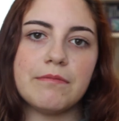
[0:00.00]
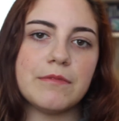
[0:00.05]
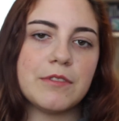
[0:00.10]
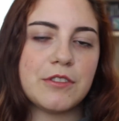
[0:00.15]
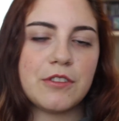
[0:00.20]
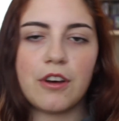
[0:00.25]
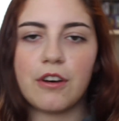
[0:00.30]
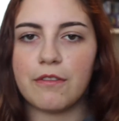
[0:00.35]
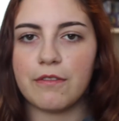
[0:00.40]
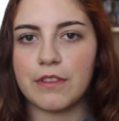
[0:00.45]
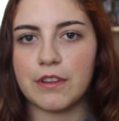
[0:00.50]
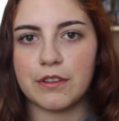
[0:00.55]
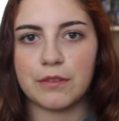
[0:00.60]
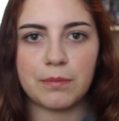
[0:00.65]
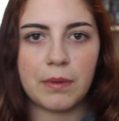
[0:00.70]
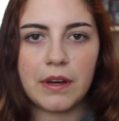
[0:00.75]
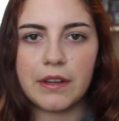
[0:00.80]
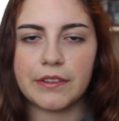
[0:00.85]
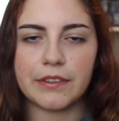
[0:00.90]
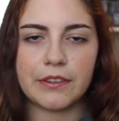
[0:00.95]
solve this
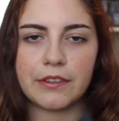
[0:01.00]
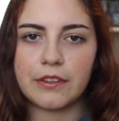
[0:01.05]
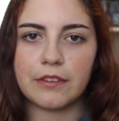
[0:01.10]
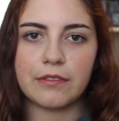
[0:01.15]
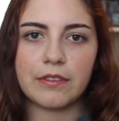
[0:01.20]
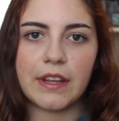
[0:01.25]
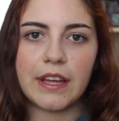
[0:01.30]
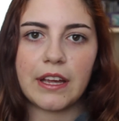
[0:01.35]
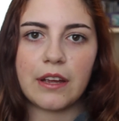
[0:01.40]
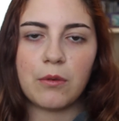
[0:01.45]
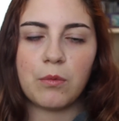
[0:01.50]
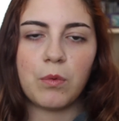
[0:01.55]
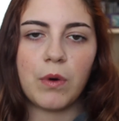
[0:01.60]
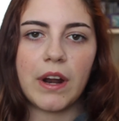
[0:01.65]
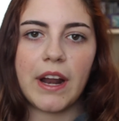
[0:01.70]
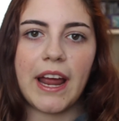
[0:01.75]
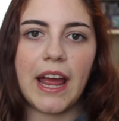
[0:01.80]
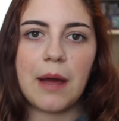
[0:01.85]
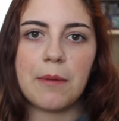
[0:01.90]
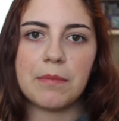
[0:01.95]
puzzle of
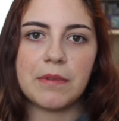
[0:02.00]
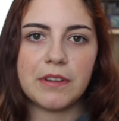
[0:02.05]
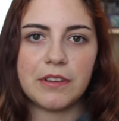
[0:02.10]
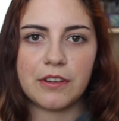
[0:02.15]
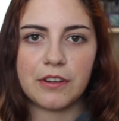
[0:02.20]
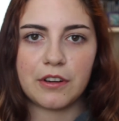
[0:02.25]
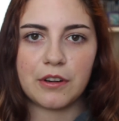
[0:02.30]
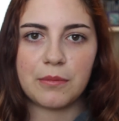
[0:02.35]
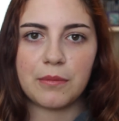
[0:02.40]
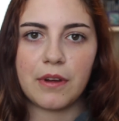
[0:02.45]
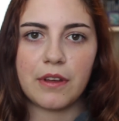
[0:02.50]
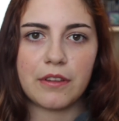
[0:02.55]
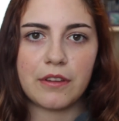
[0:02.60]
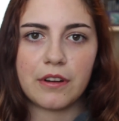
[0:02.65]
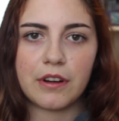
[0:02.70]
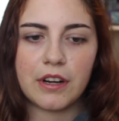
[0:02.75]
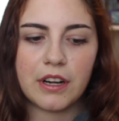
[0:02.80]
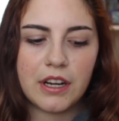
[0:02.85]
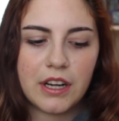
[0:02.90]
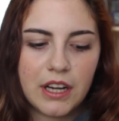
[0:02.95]
what happened to her
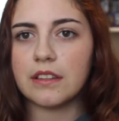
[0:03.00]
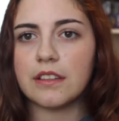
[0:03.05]
mother.